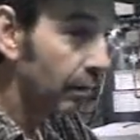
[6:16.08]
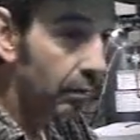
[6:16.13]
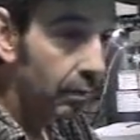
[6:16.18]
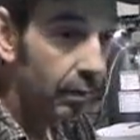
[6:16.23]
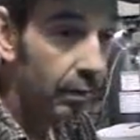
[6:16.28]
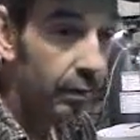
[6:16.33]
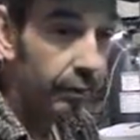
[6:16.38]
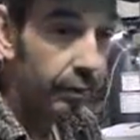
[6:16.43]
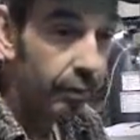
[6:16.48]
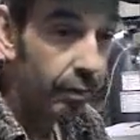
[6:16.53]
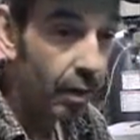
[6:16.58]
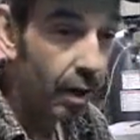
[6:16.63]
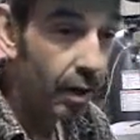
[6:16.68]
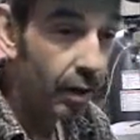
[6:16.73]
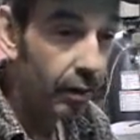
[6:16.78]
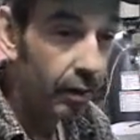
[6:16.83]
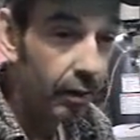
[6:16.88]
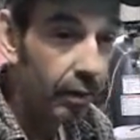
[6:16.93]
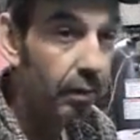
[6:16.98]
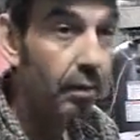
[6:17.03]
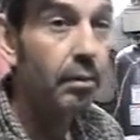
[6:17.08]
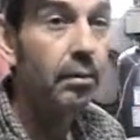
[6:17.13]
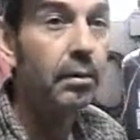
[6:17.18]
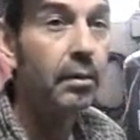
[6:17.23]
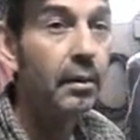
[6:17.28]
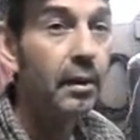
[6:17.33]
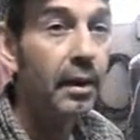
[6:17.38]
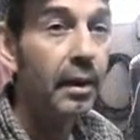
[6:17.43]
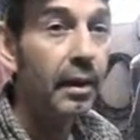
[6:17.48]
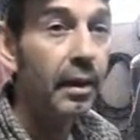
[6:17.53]
owns his truck, you know.
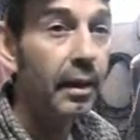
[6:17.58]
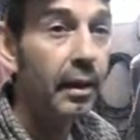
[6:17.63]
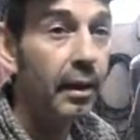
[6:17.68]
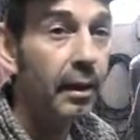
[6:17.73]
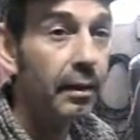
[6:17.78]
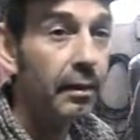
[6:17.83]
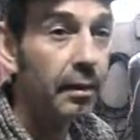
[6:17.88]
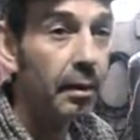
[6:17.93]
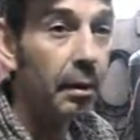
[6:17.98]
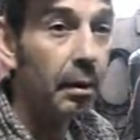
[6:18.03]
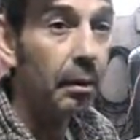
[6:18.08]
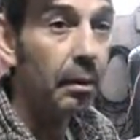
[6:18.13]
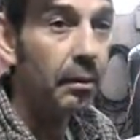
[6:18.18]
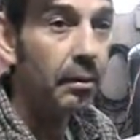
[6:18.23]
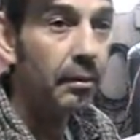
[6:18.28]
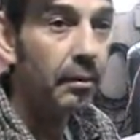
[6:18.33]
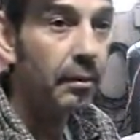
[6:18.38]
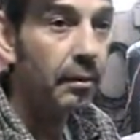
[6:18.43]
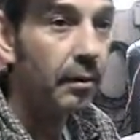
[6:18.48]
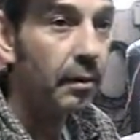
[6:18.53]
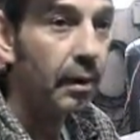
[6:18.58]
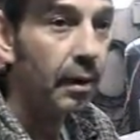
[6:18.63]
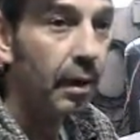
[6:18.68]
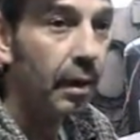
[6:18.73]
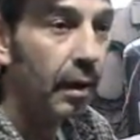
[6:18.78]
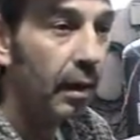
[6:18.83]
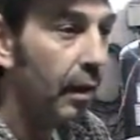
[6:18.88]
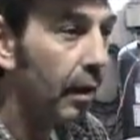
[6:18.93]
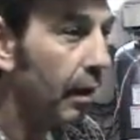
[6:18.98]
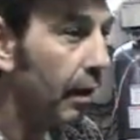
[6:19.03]
So
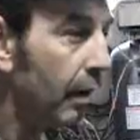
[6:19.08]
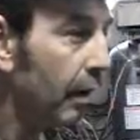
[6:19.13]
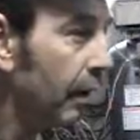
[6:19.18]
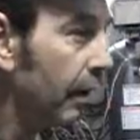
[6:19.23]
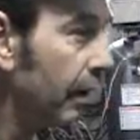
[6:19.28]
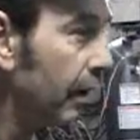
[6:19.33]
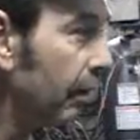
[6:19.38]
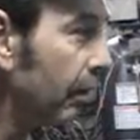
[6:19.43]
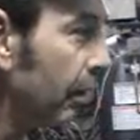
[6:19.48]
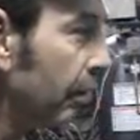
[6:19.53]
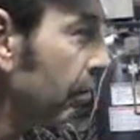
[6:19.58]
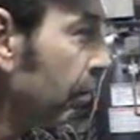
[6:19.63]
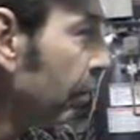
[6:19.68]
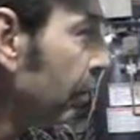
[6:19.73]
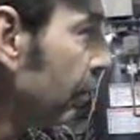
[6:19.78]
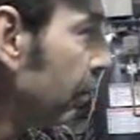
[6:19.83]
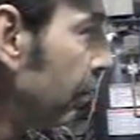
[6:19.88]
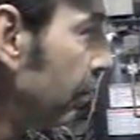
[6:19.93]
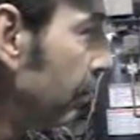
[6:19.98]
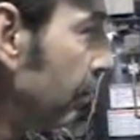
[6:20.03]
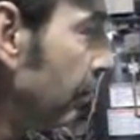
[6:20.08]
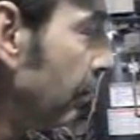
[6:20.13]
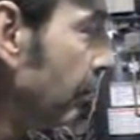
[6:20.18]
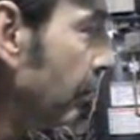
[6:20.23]
anyways, we'll